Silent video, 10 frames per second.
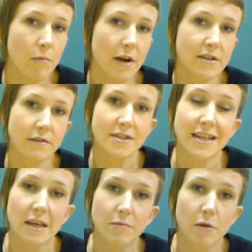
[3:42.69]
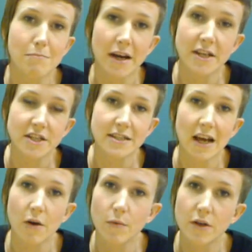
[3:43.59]
we have to have a team that manages
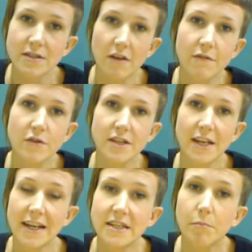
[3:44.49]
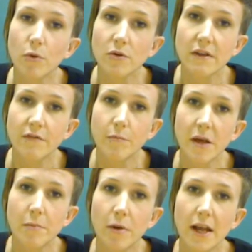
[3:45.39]
how we use that funding. You need to pull different
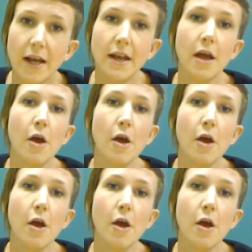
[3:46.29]
people in.